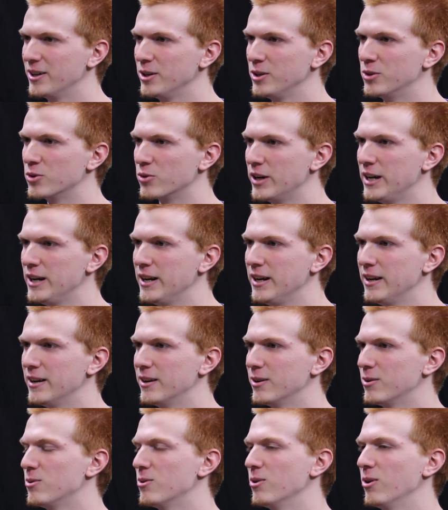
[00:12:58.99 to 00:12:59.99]
greed
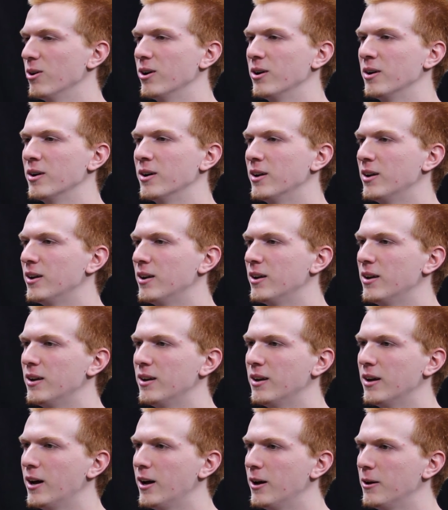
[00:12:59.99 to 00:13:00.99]
or
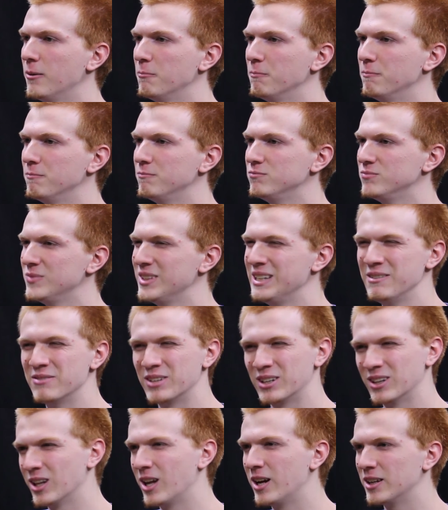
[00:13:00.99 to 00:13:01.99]
even
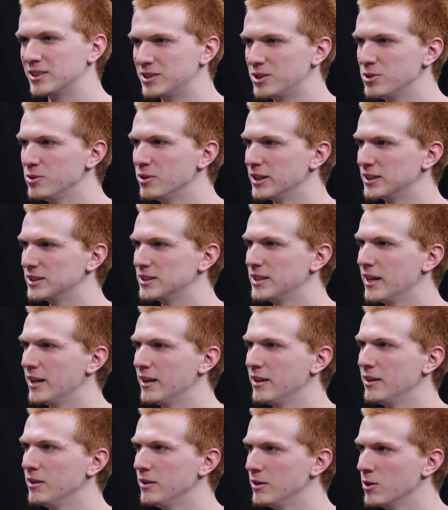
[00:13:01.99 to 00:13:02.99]
lust to an extent,
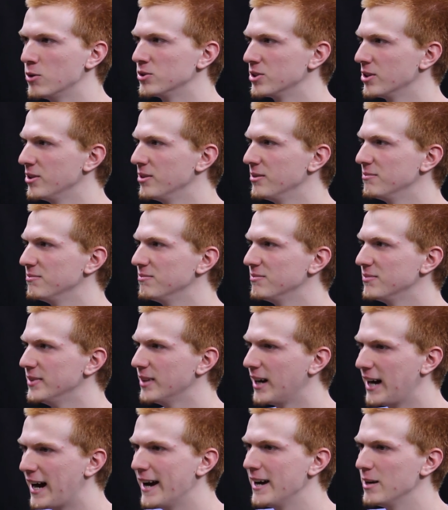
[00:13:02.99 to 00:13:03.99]
those are
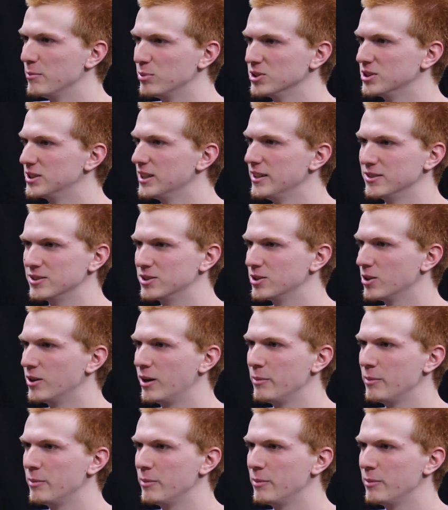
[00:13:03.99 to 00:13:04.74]
hideable sins. So,